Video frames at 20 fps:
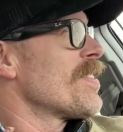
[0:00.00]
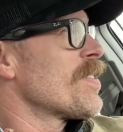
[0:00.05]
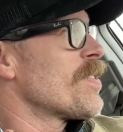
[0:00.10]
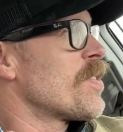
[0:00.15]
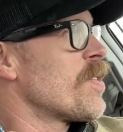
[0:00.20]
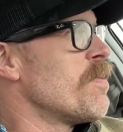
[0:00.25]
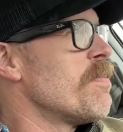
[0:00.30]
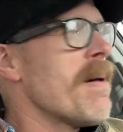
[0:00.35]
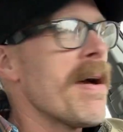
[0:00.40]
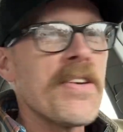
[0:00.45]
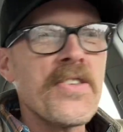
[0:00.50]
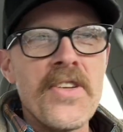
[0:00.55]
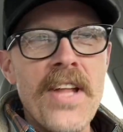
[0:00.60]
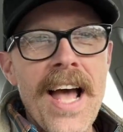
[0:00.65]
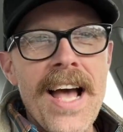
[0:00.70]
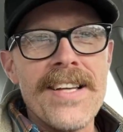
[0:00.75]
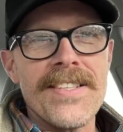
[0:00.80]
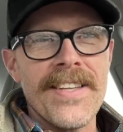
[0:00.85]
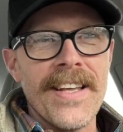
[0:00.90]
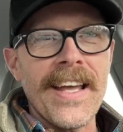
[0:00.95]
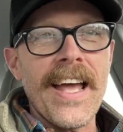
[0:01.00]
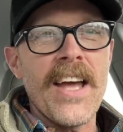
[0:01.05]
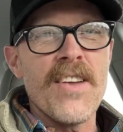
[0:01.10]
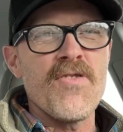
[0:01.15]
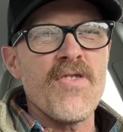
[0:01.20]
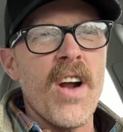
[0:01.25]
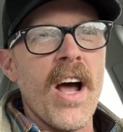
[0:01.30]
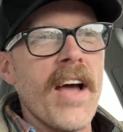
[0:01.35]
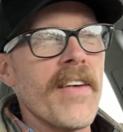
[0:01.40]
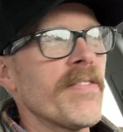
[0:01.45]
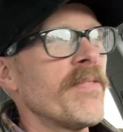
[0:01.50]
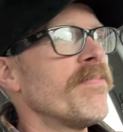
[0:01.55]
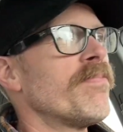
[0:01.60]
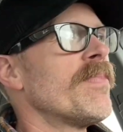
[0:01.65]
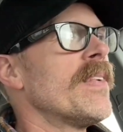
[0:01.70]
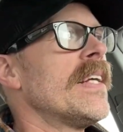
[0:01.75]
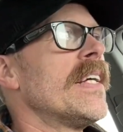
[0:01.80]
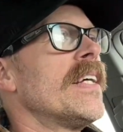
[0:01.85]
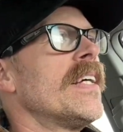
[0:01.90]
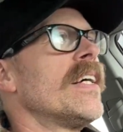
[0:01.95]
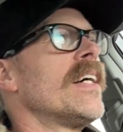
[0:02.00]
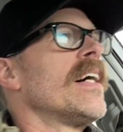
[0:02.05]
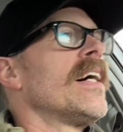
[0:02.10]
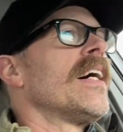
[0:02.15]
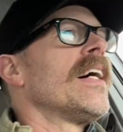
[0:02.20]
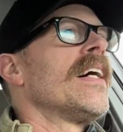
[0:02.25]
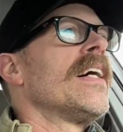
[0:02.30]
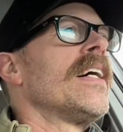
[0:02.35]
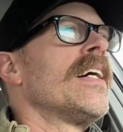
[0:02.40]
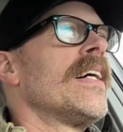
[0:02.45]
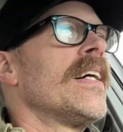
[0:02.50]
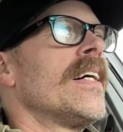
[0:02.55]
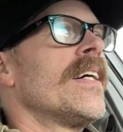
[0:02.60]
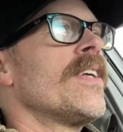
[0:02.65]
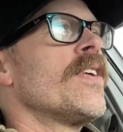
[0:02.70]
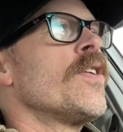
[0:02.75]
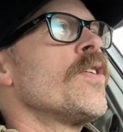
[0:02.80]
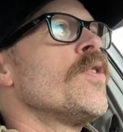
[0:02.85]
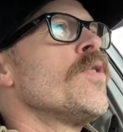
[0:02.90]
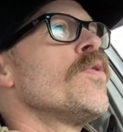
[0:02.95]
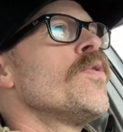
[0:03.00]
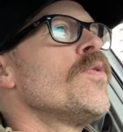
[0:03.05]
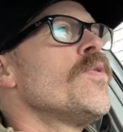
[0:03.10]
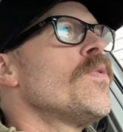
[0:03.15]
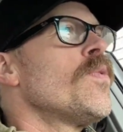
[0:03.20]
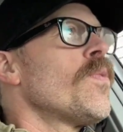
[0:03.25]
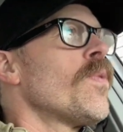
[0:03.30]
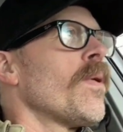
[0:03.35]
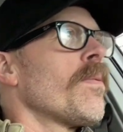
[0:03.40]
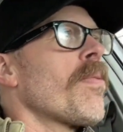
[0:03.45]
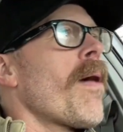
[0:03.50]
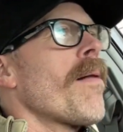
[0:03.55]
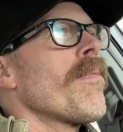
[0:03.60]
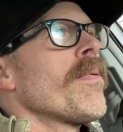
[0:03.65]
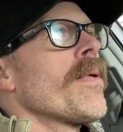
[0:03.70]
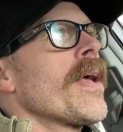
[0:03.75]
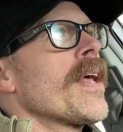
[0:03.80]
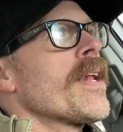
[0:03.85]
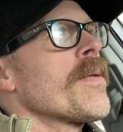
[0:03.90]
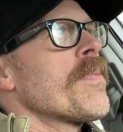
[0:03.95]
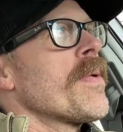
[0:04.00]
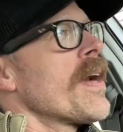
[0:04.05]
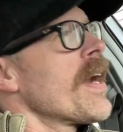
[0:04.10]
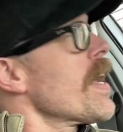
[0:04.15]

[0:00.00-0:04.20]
to Meshtastic and drive. You will probably end up in an